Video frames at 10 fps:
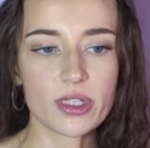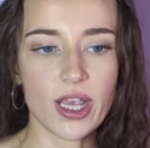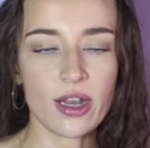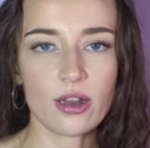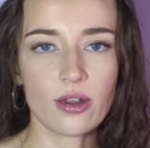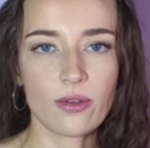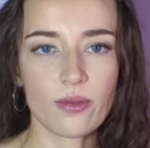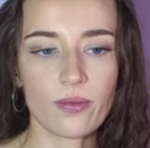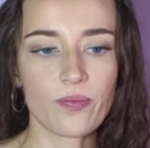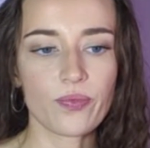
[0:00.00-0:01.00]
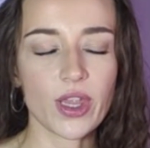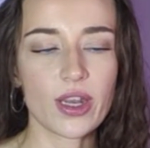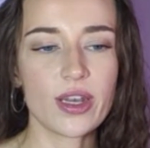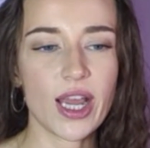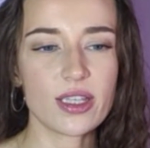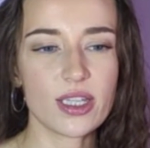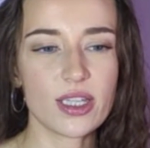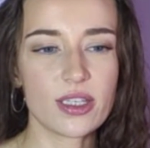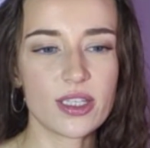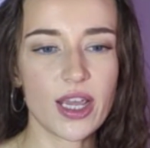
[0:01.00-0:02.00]
in. Knight
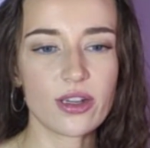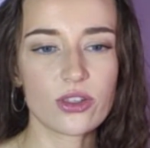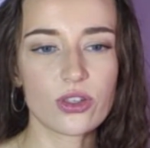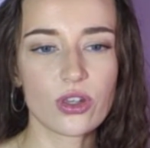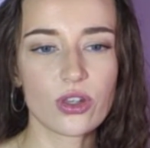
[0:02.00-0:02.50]
c6.